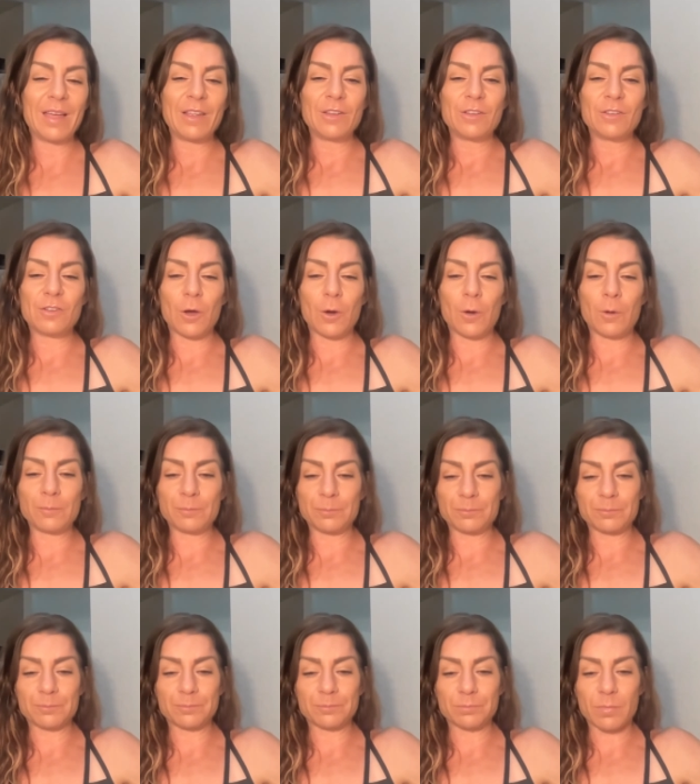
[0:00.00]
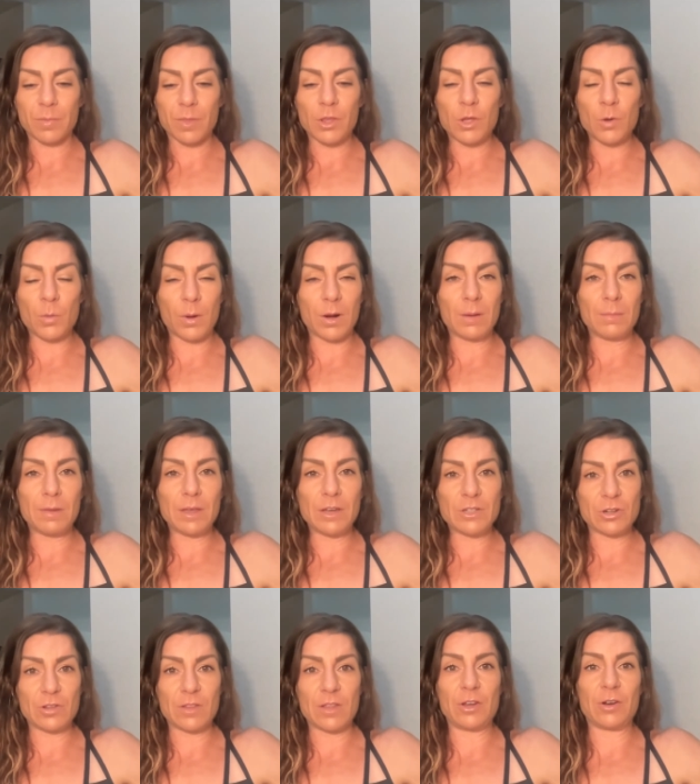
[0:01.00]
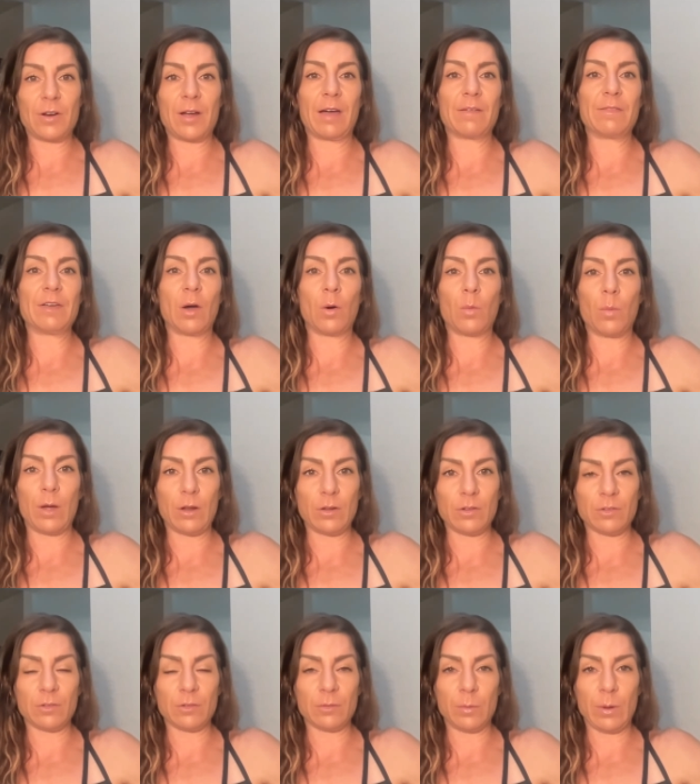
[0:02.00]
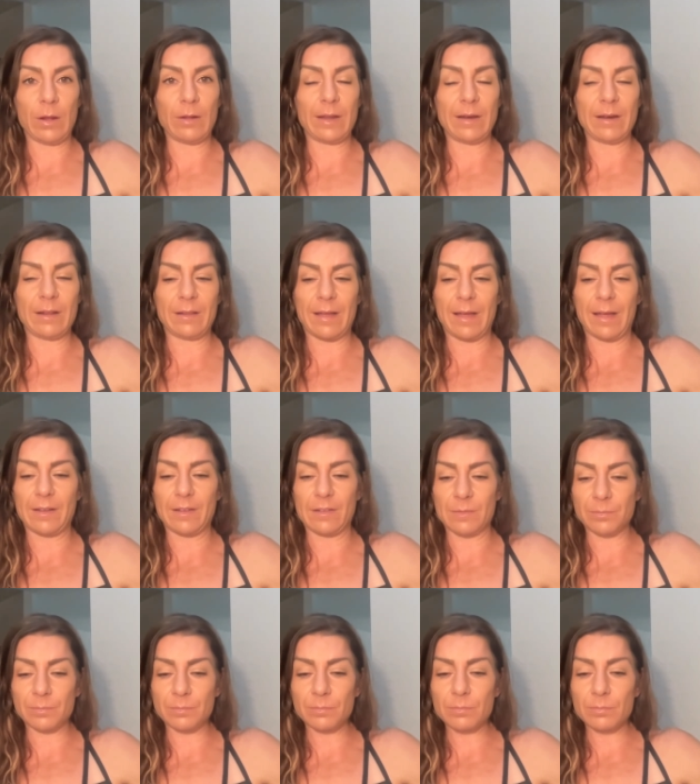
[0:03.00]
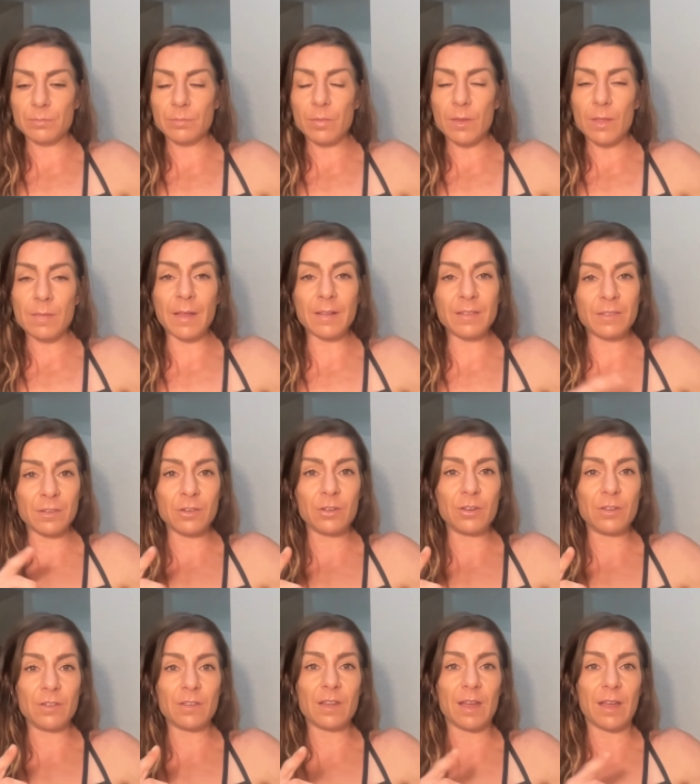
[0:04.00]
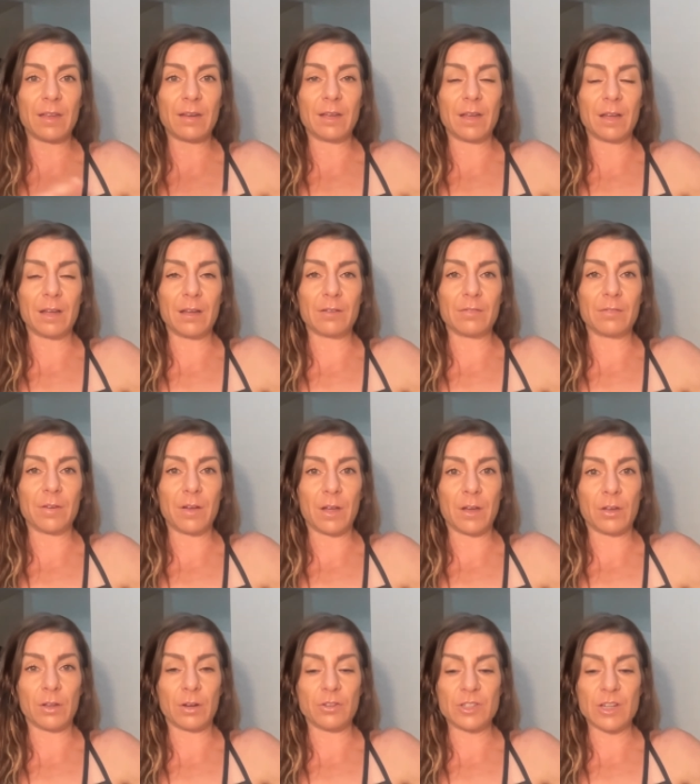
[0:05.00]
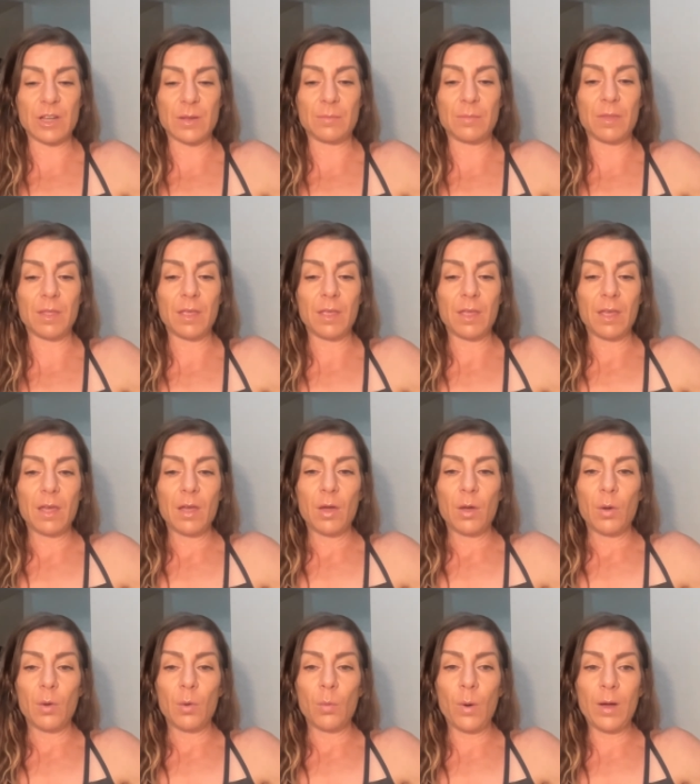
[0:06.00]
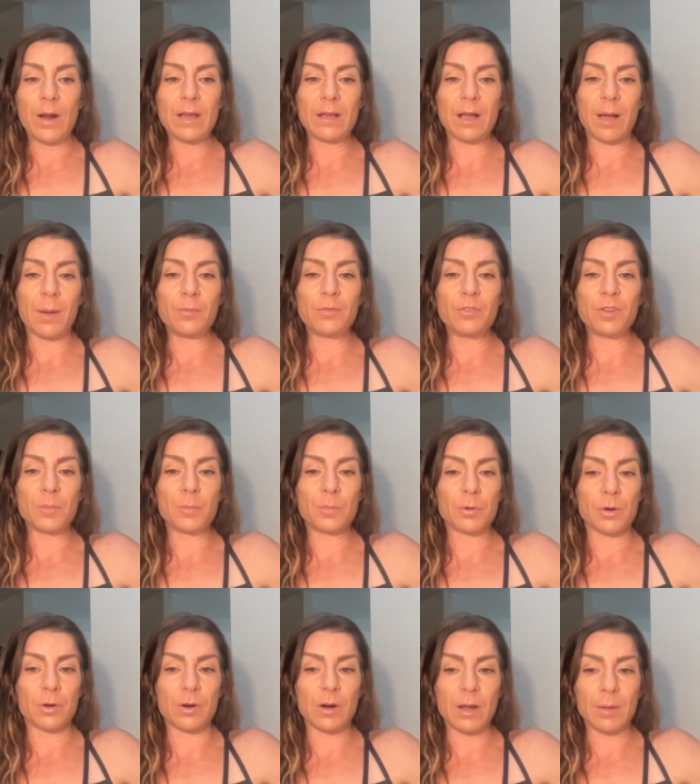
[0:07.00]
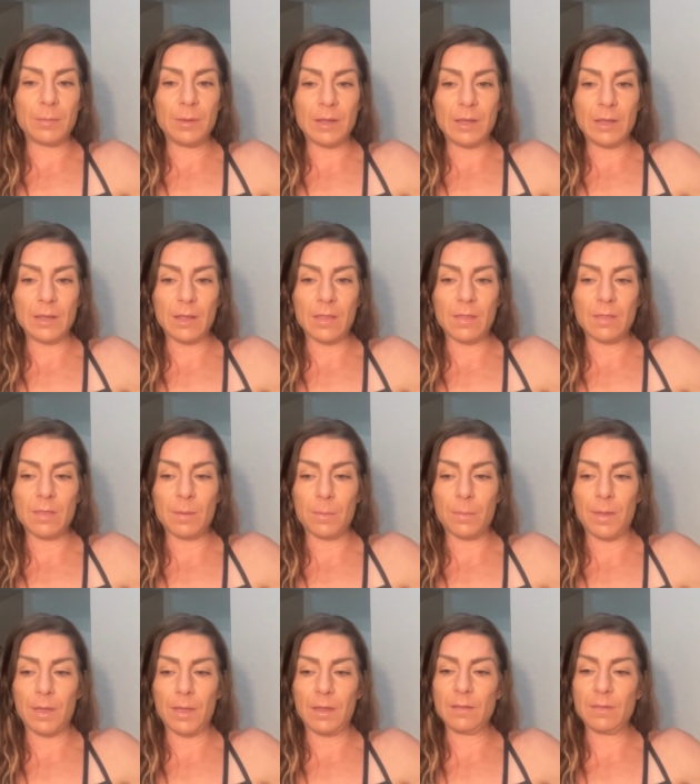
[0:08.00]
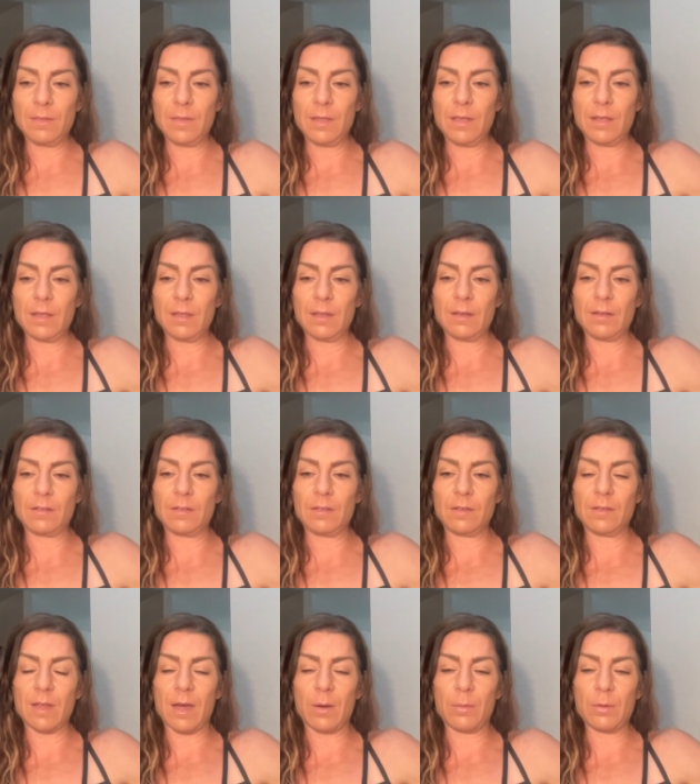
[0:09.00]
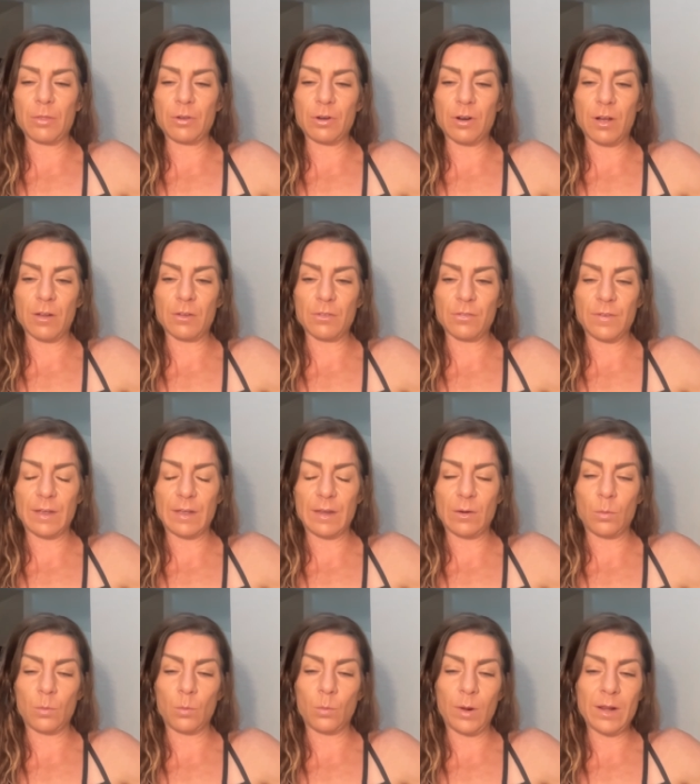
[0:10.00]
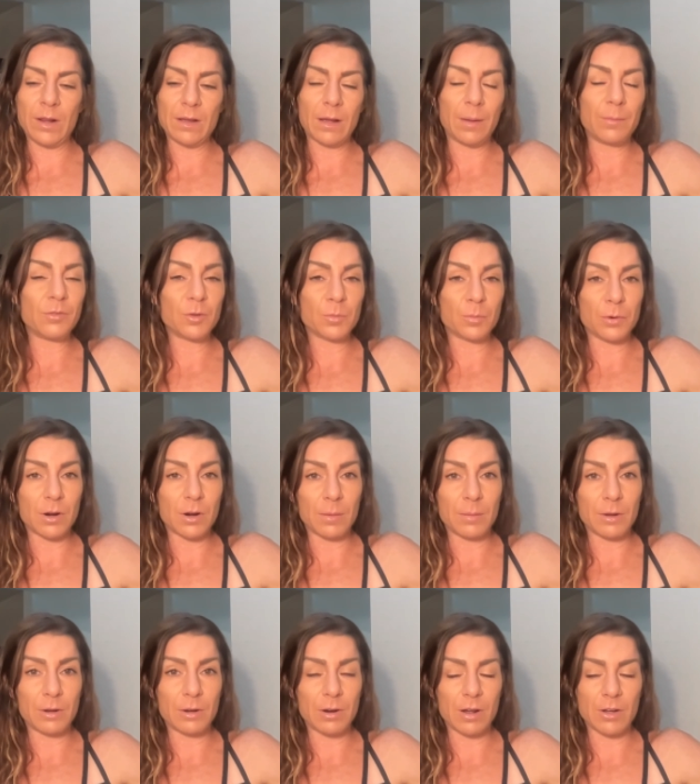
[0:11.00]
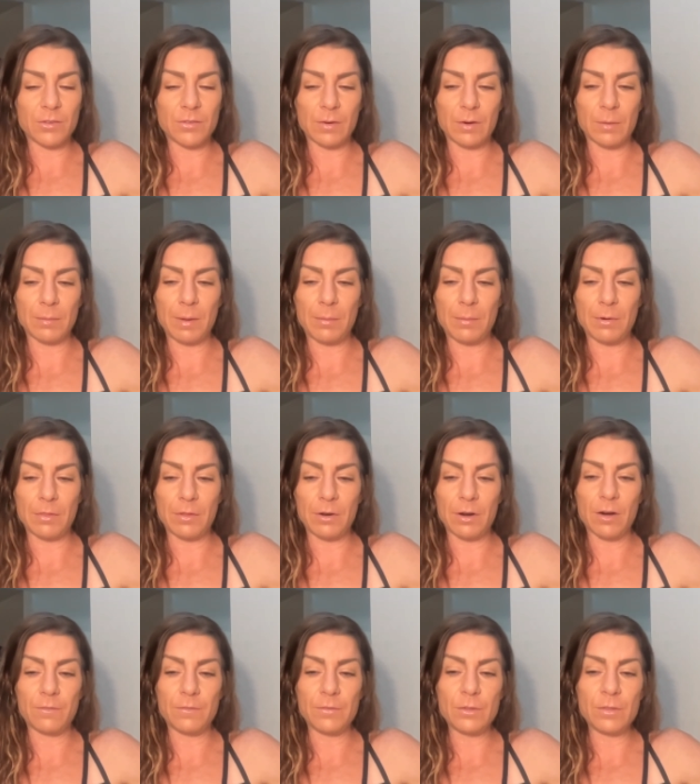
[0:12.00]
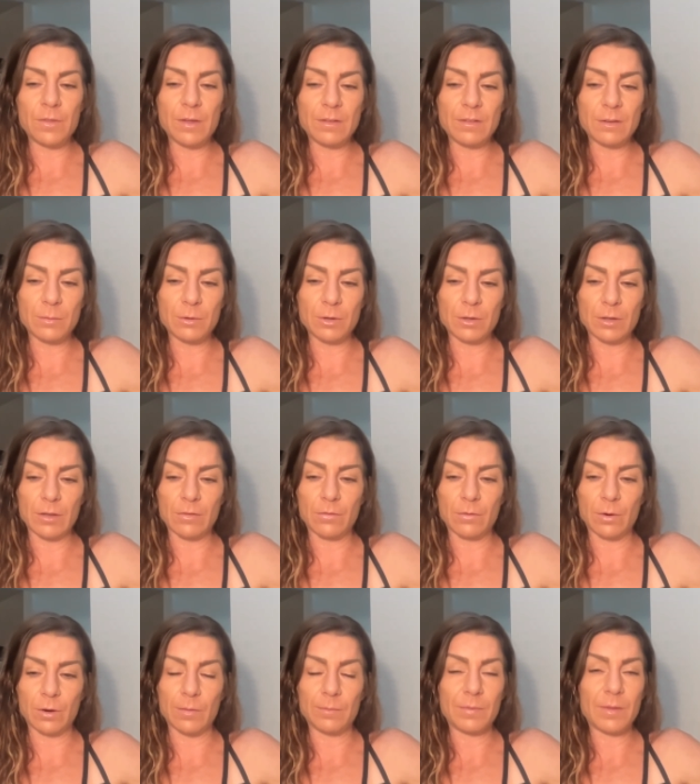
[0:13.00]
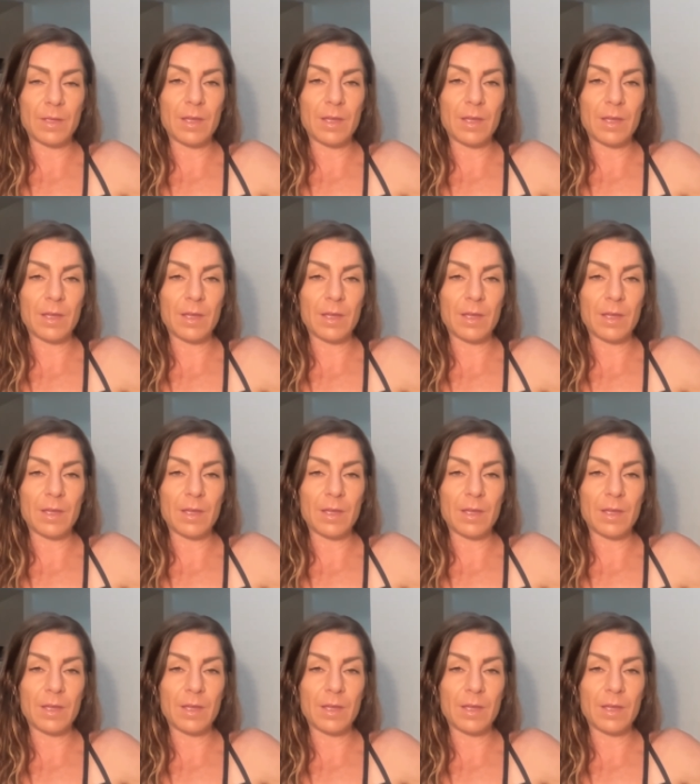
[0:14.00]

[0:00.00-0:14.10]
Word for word: So you want to make sure that you're having a well, well-led class. That's a good sign of a good gym. When it comes to the programming, the main thing is, is that with CrossFit, when it comes to programming CrossFit, remember, there are a few things that we're looking for.